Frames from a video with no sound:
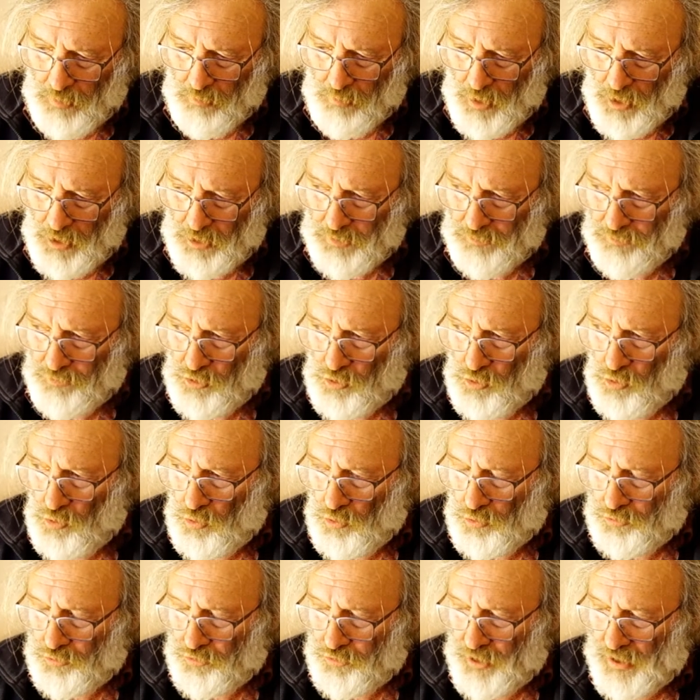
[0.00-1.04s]
in mind of
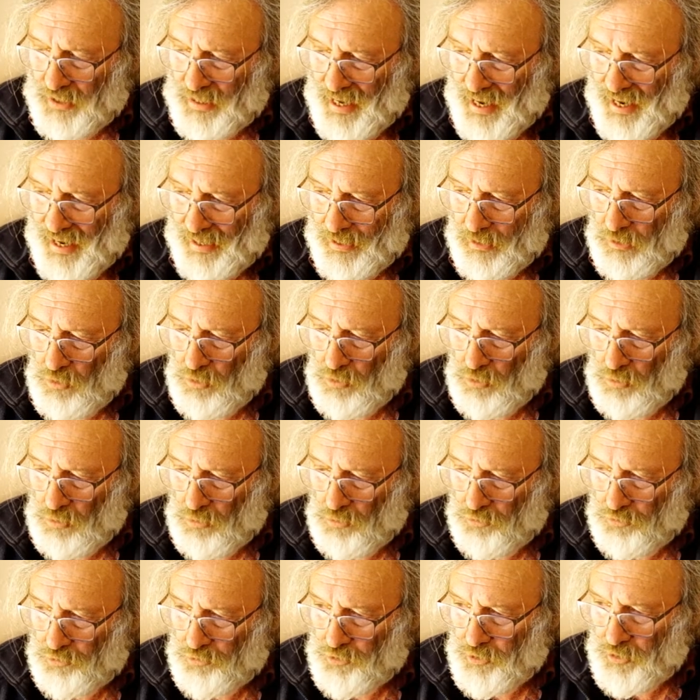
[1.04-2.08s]
course the
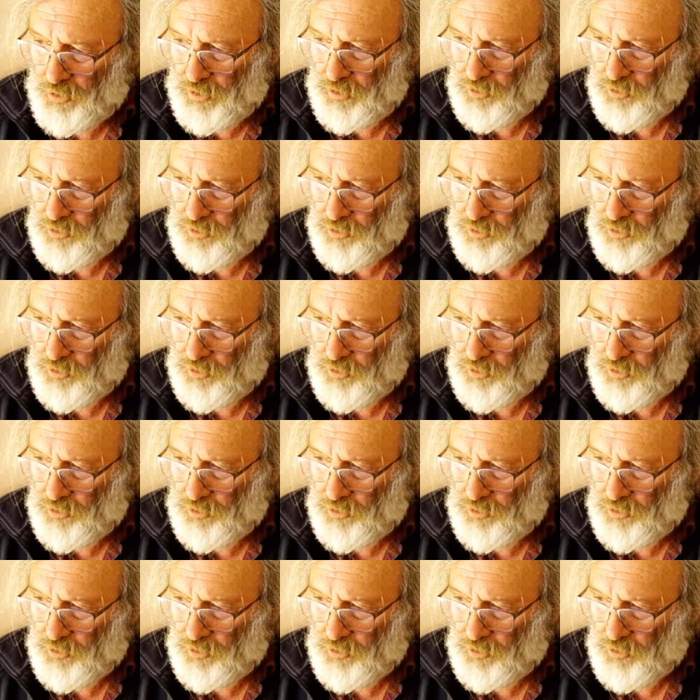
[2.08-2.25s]
angles that